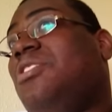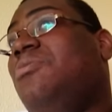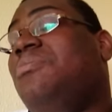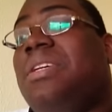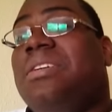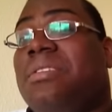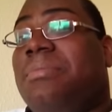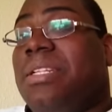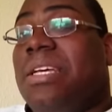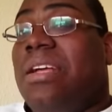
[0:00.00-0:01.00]
2 meals
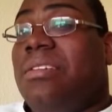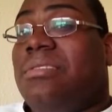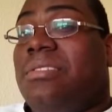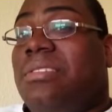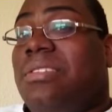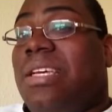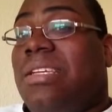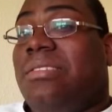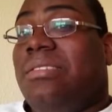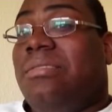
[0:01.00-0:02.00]
at McDonald's in the
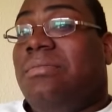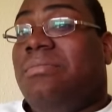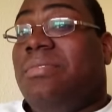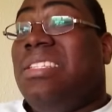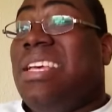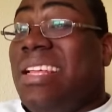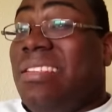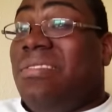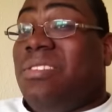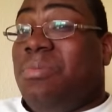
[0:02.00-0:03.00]
States. It's
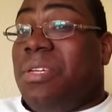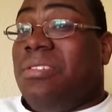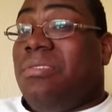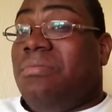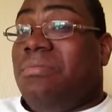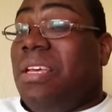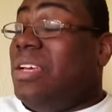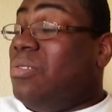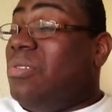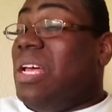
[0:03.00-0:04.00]
hella expensive.
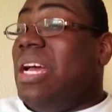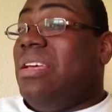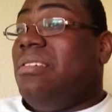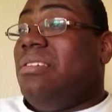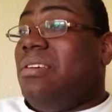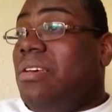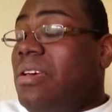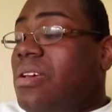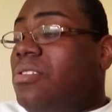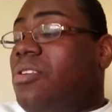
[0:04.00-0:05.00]
I ain't gonna lie.
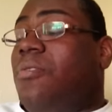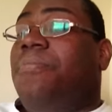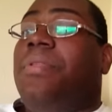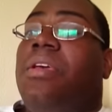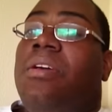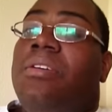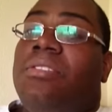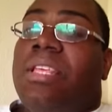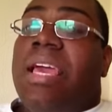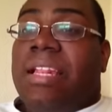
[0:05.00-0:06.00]
So,
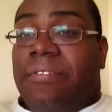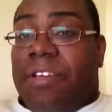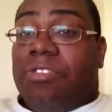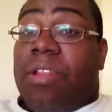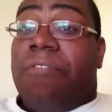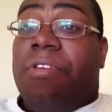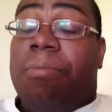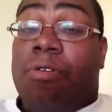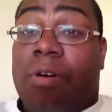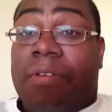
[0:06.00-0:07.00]
to that individual, that
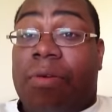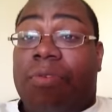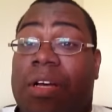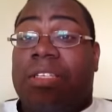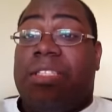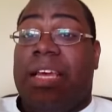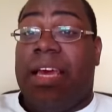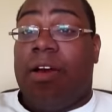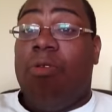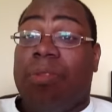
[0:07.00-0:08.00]
female, whoever that was,
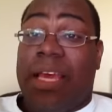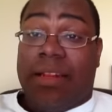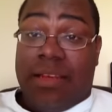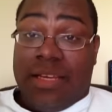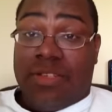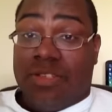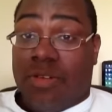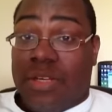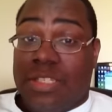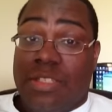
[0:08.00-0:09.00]
hope that answers
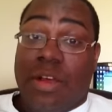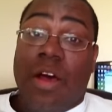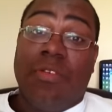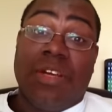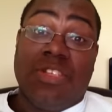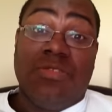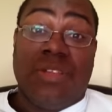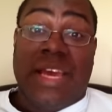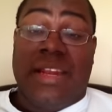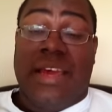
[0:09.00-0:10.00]
your question. To all the rest of
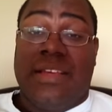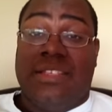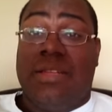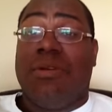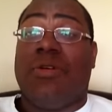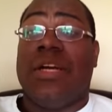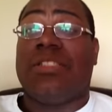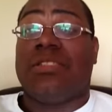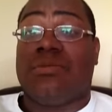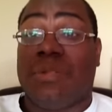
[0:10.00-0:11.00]
you that send me
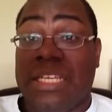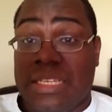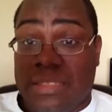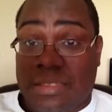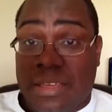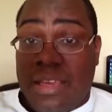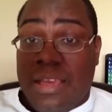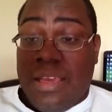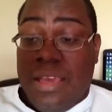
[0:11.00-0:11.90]
questions, please.